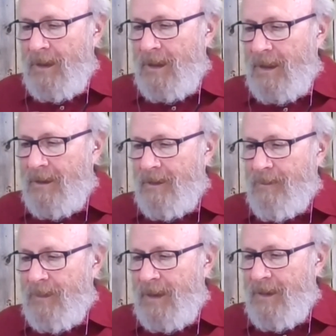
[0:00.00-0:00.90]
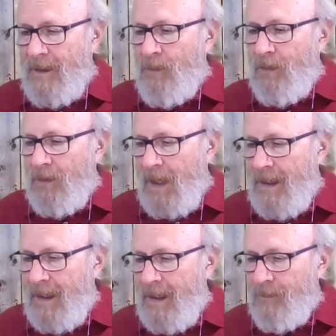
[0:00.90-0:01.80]
And they were
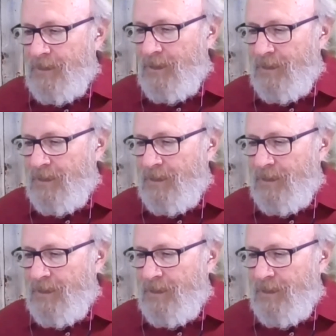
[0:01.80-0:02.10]
aligning research